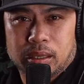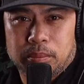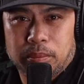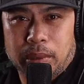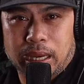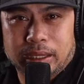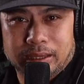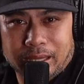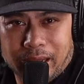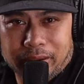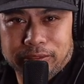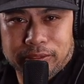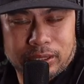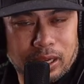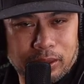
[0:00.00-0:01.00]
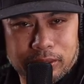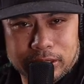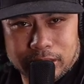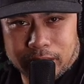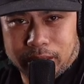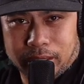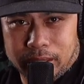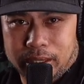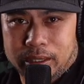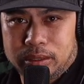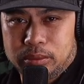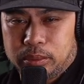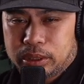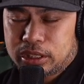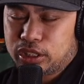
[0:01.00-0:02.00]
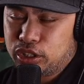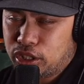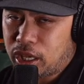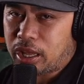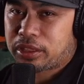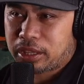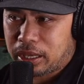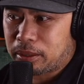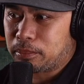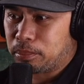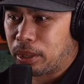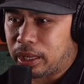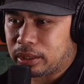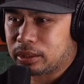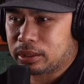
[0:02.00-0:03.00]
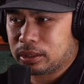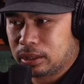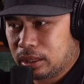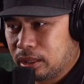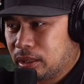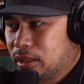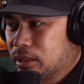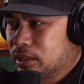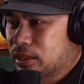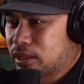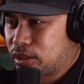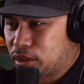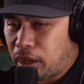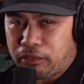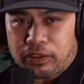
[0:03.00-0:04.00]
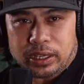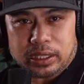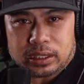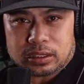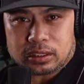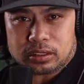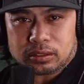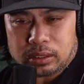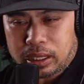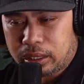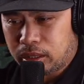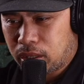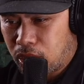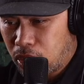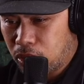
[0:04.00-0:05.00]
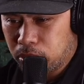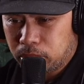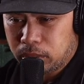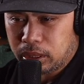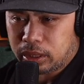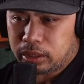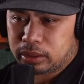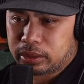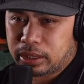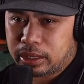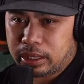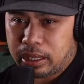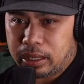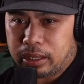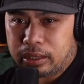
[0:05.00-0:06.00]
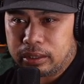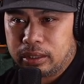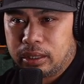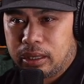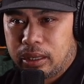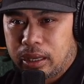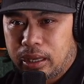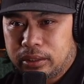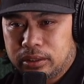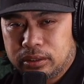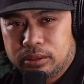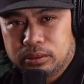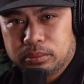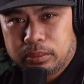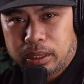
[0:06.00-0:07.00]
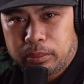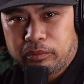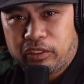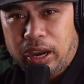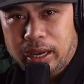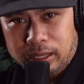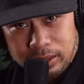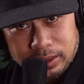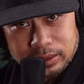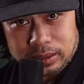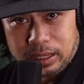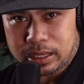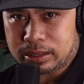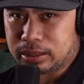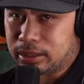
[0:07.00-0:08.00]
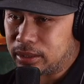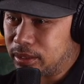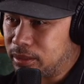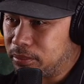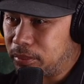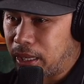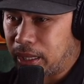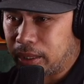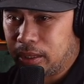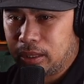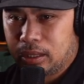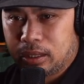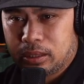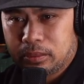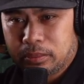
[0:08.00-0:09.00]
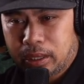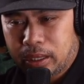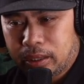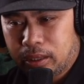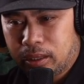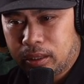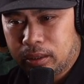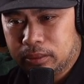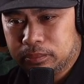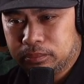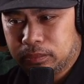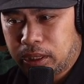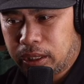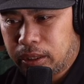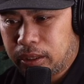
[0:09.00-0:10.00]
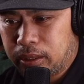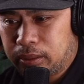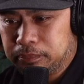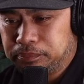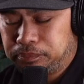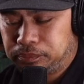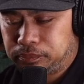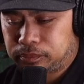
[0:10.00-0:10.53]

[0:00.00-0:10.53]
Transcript: my life when I was a kid was nothing but stuff I need to do, like homework. Then I had to do my violin lesson, my my um, my um,